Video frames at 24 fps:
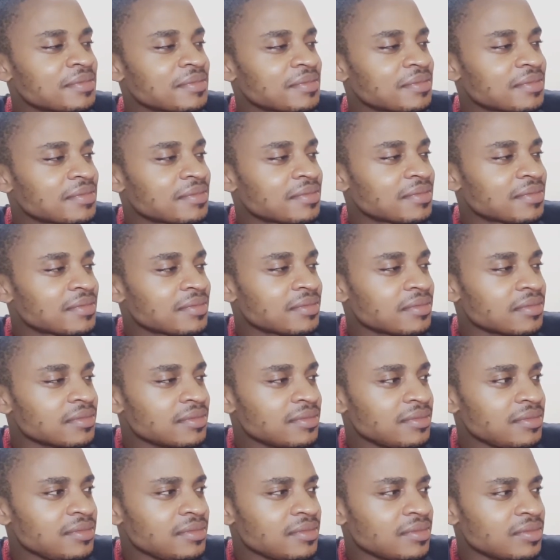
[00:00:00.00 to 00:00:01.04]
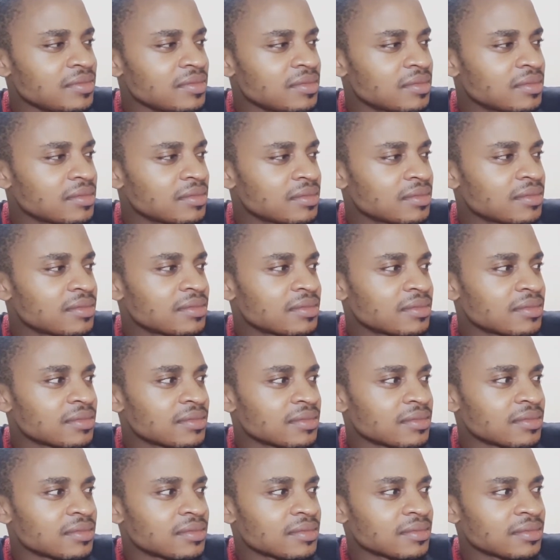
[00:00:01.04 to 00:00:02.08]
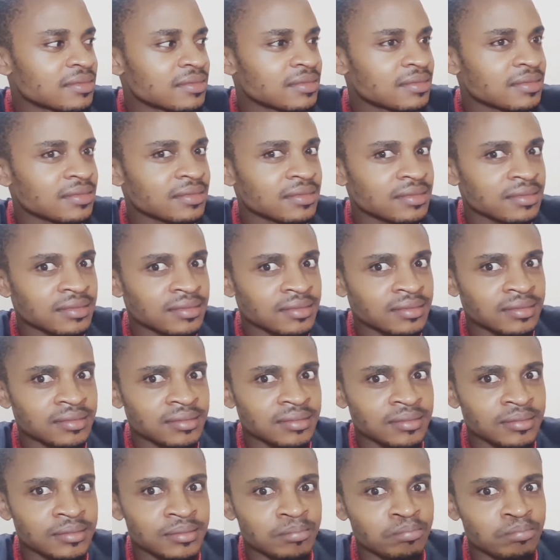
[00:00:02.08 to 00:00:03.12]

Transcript: (not speaking)